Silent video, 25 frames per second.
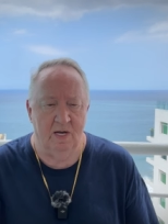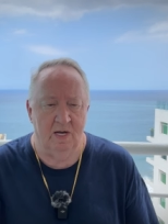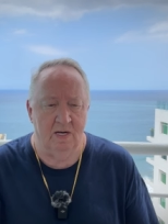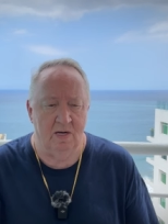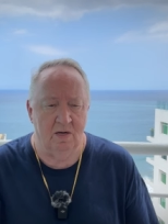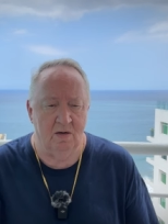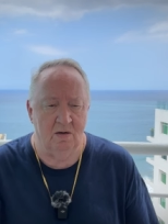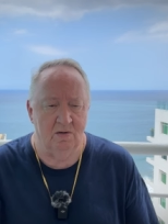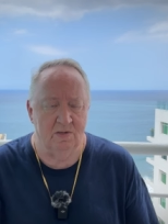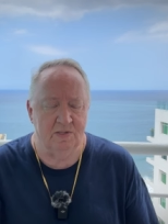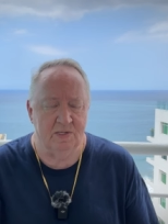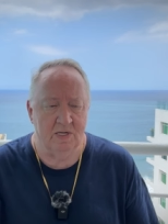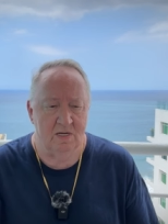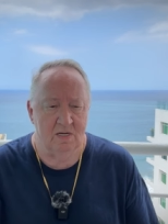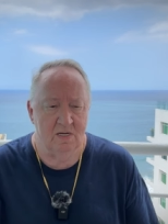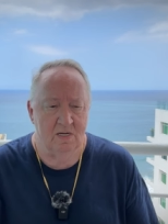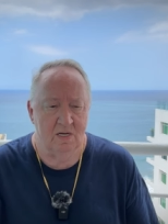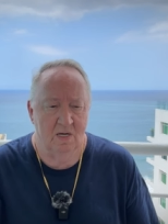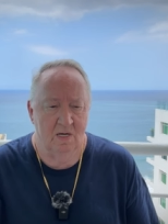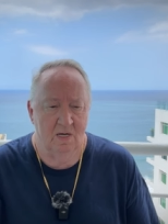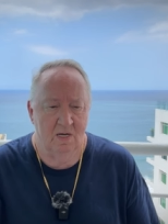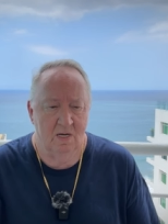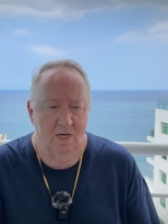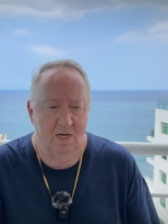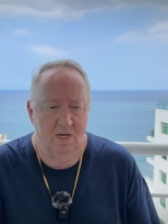And there's,
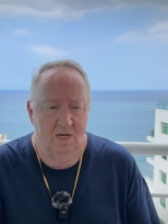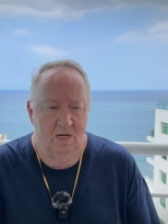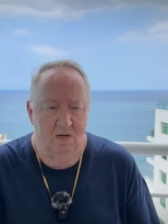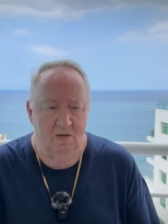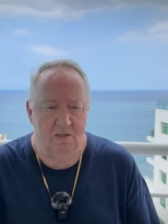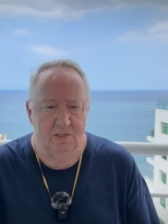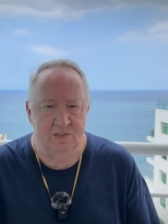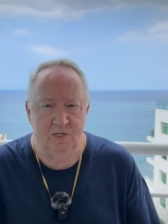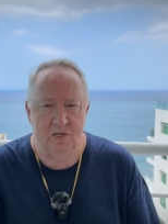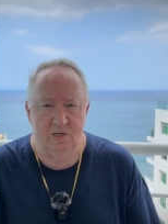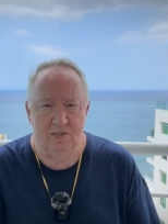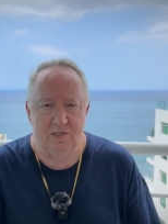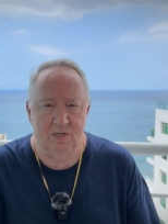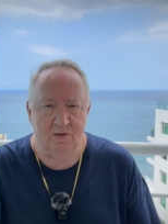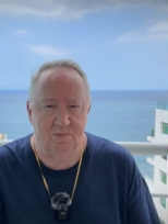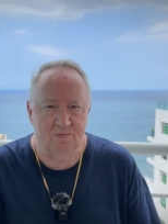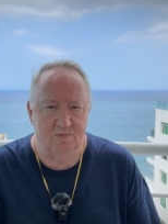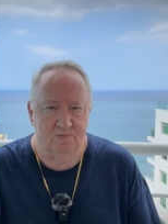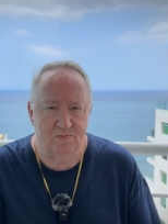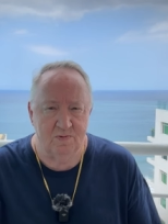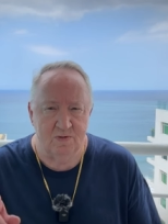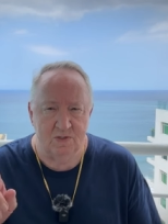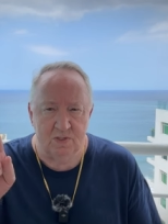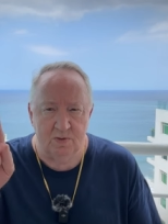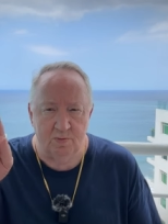here's just a
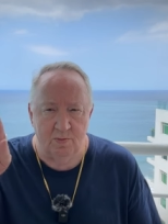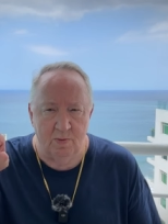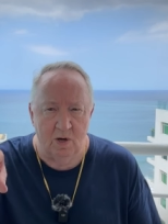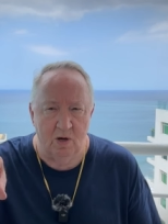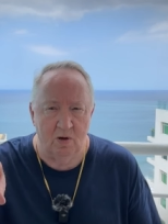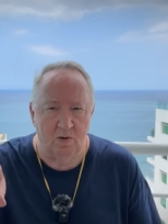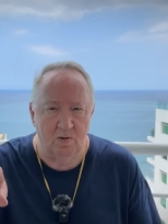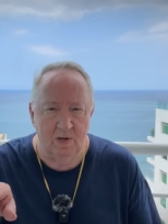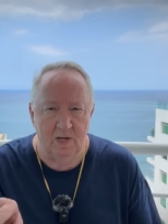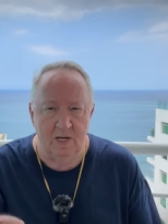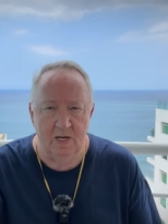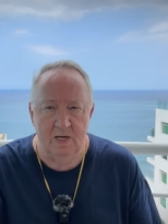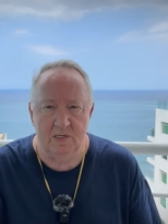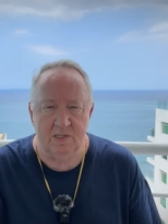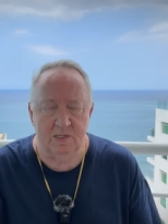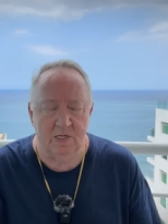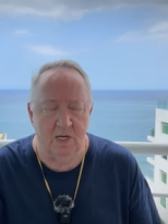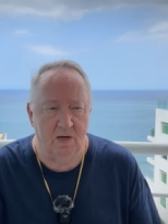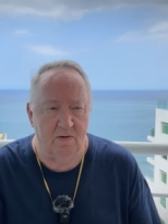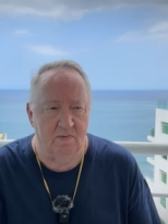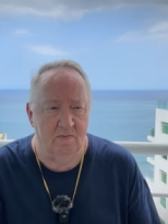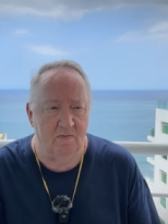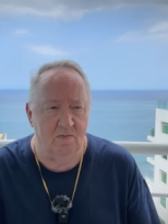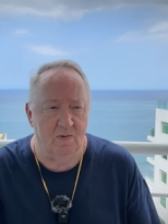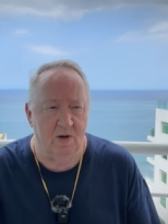small list
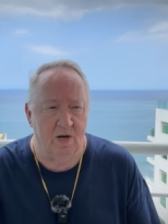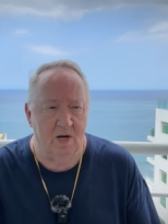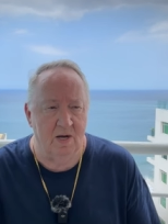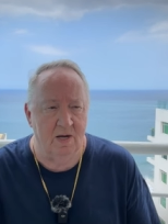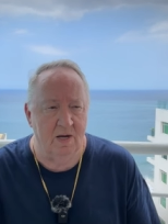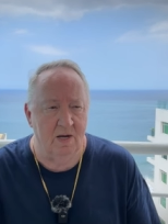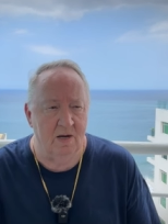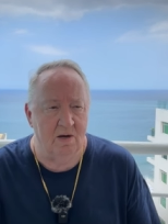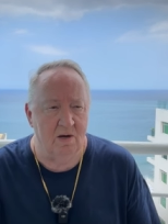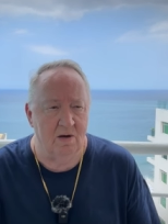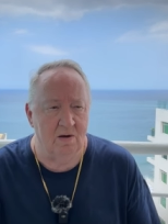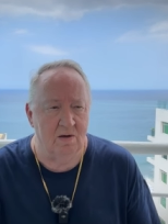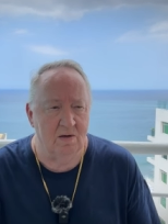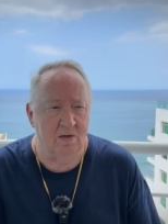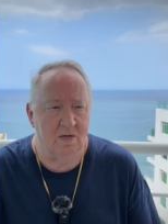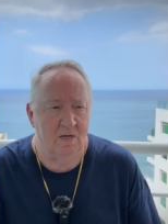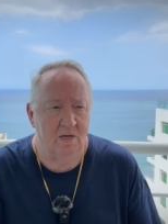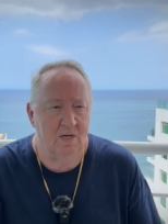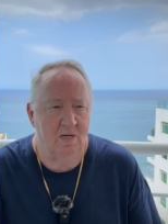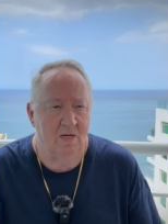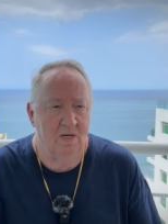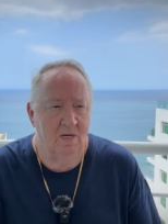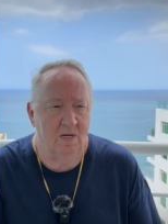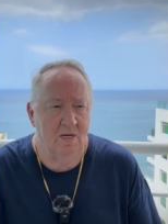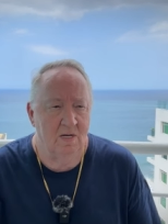of them right here
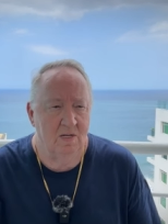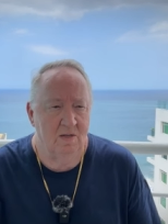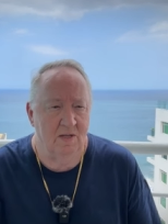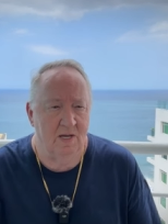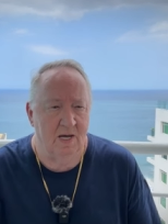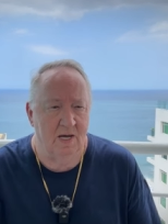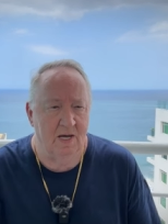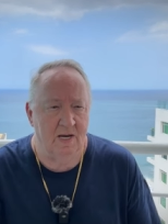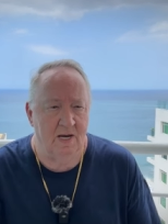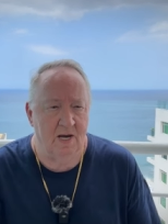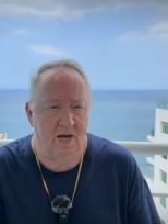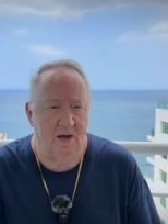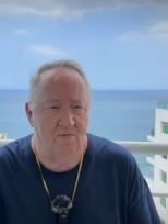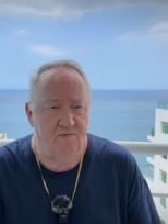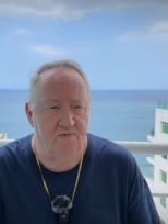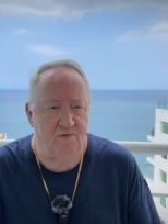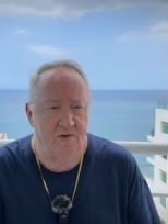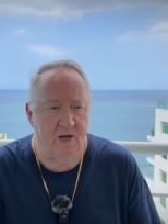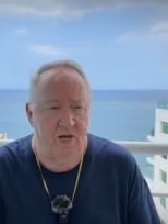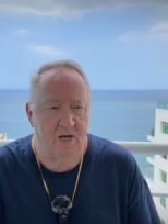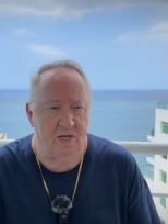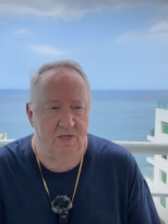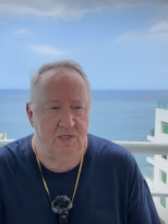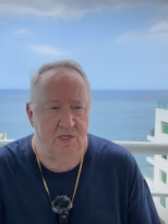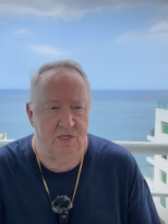that I
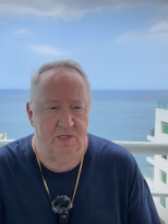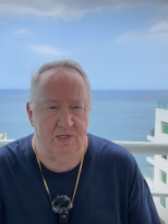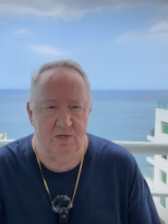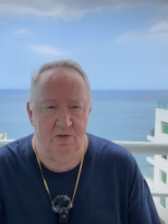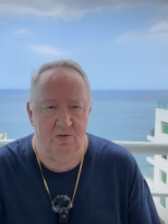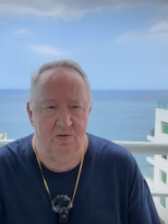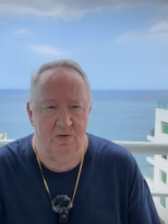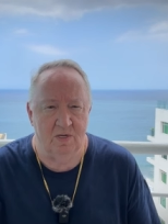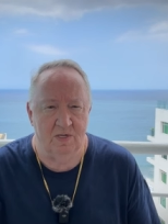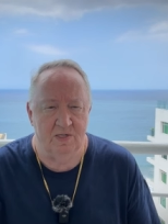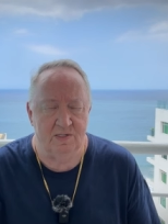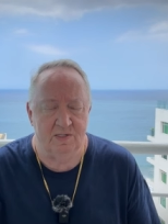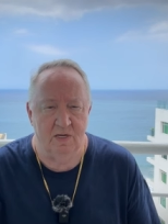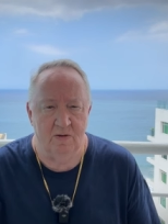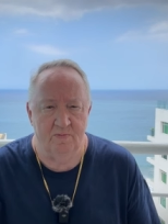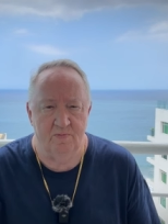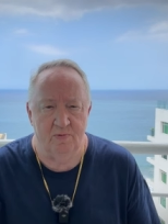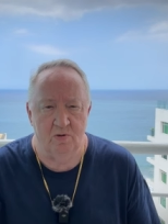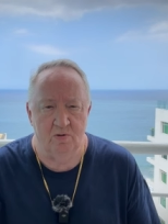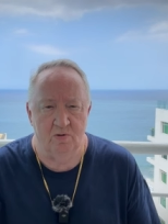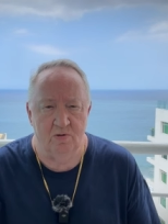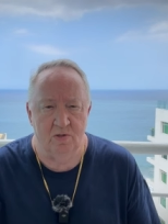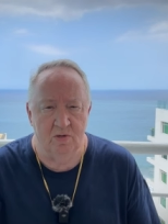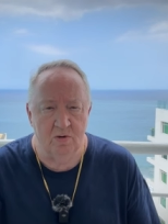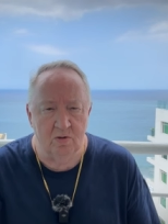found just doing a
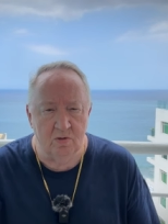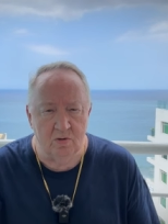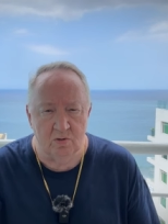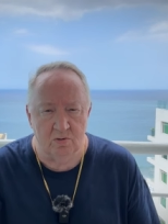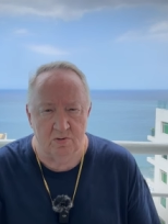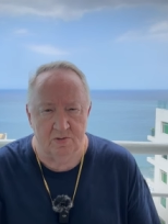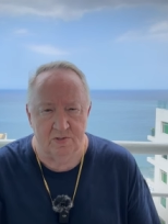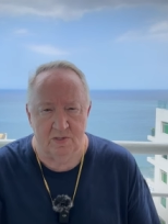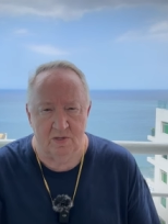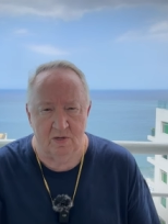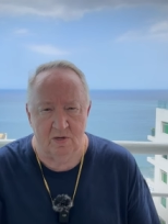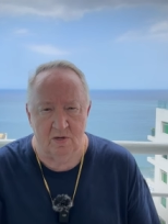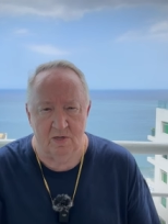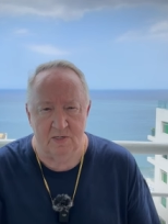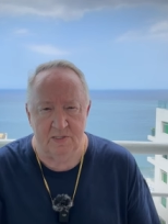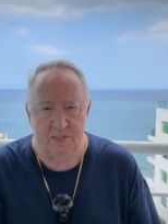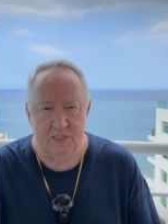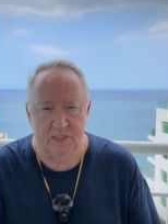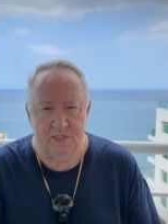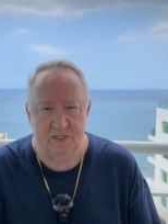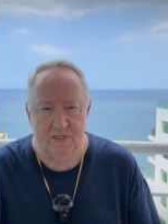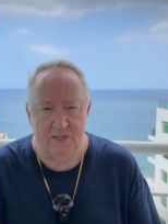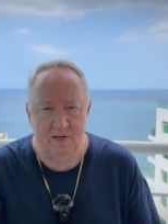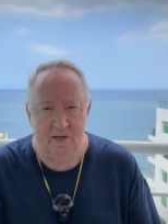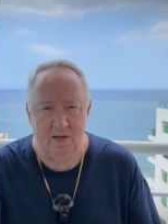simple Google search
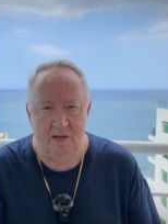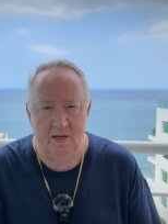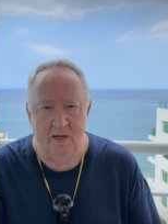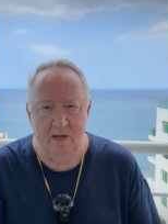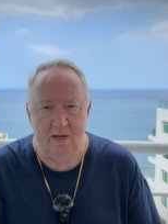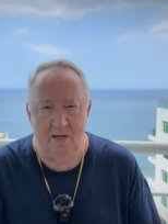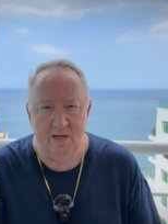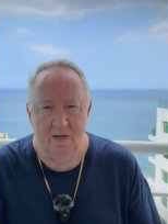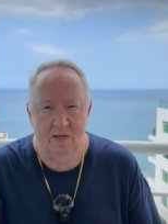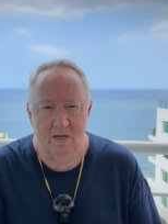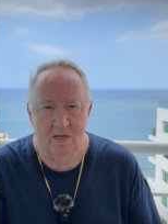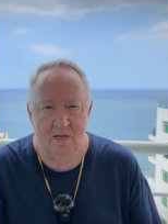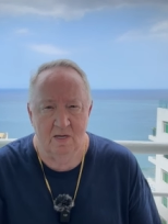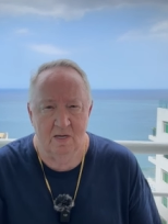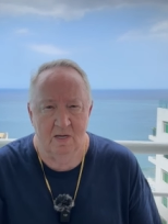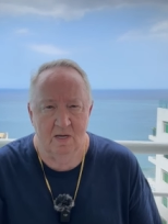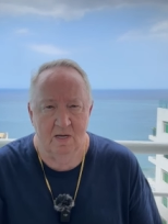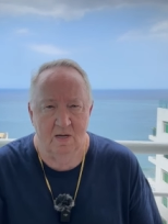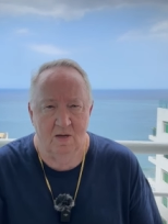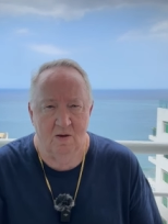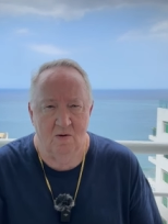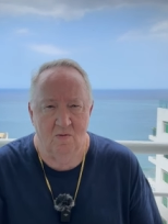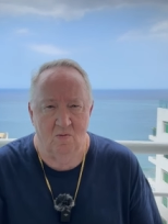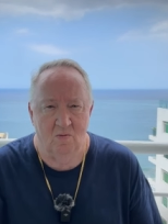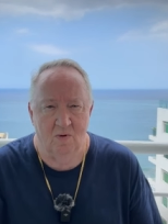to see
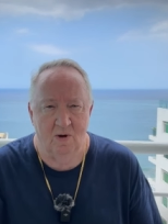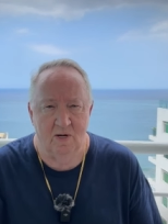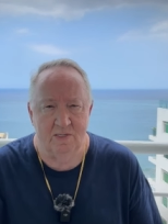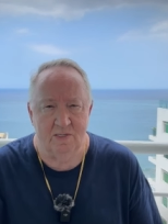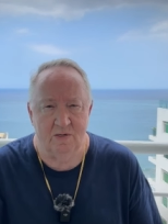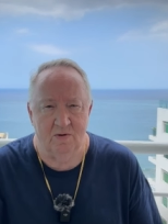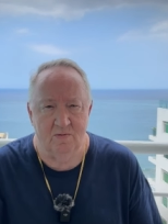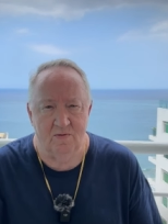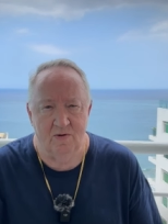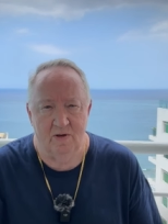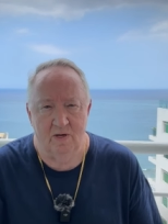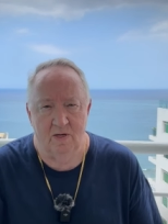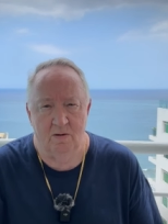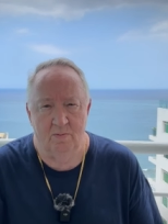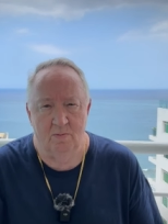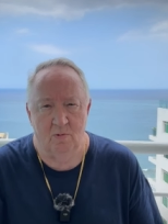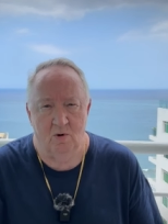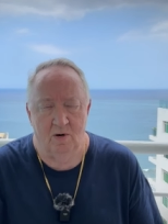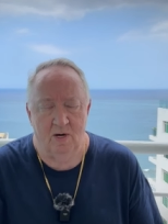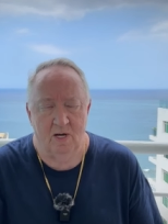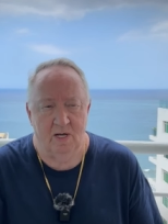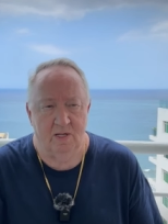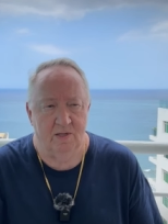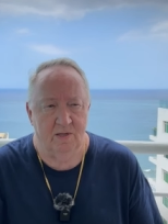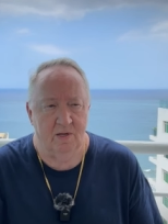what's
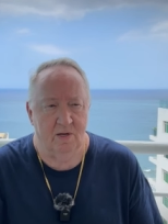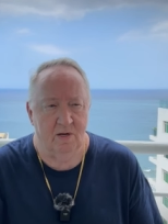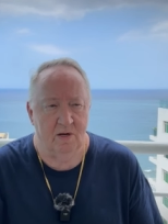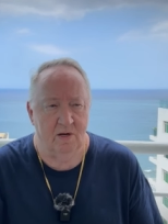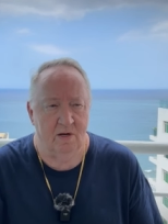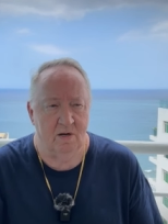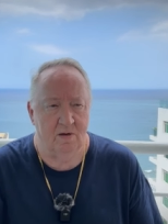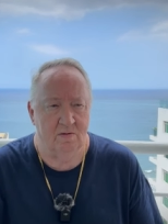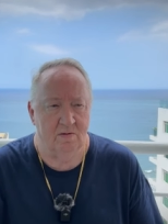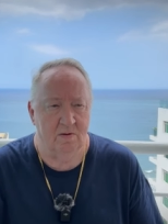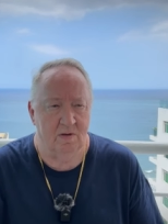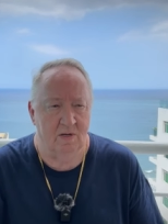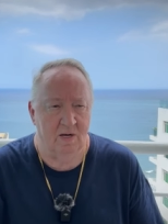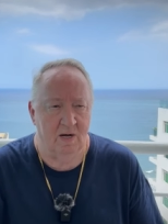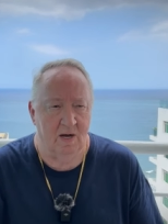available out there.